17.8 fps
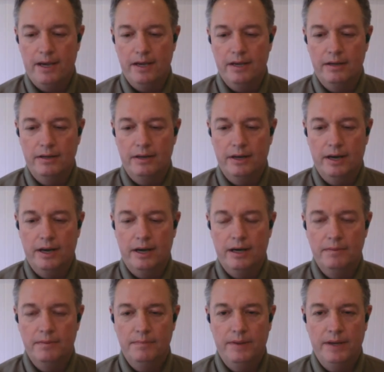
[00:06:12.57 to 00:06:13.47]
and
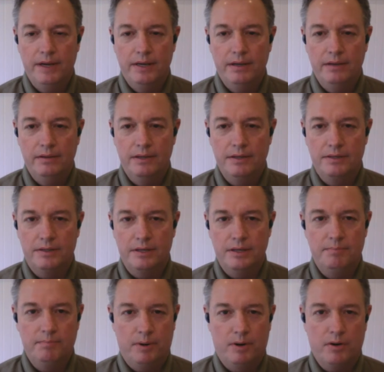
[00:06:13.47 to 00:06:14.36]
they
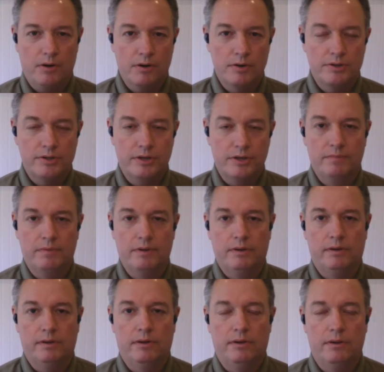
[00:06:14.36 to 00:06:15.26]
see parts of
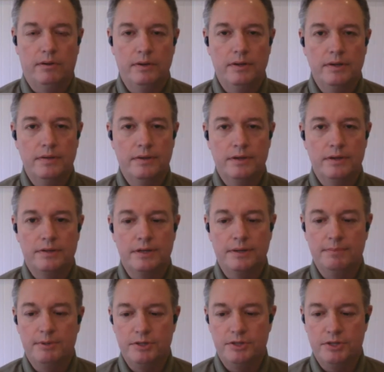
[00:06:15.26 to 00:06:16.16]
the law that
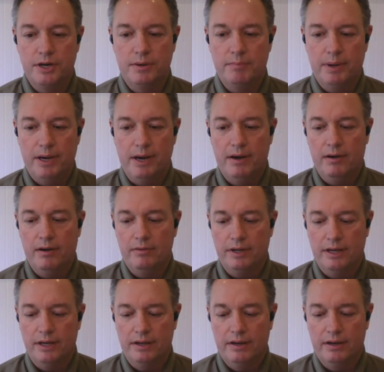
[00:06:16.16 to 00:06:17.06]
seem to jump
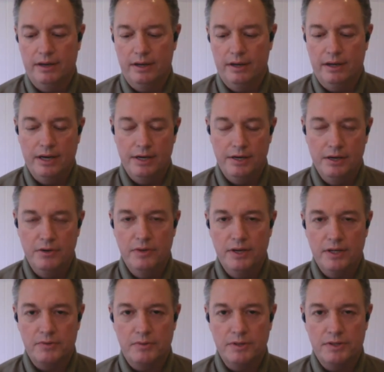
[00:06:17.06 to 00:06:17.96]
out. And I
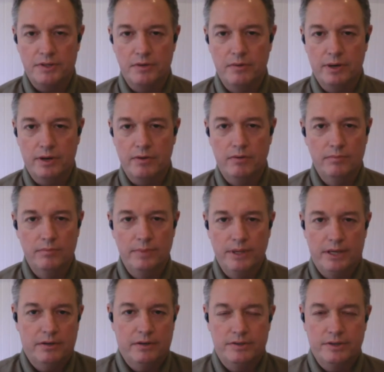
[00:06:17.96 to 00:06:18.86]
know that's what's going
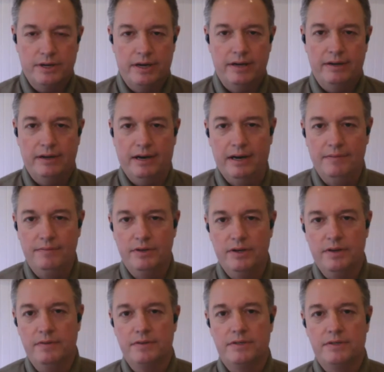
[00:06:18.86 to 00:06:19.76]
on because
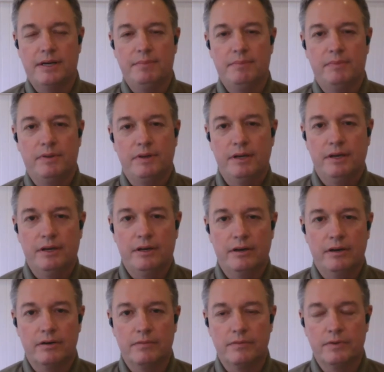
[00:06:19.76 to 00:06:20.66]
I've done the same
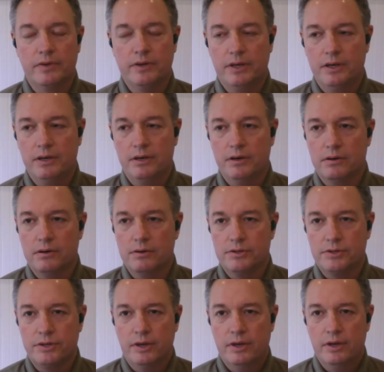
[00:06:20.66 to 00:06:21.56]
thing over the
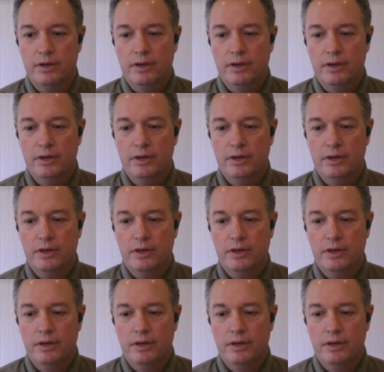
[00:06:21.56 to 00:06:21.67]
years.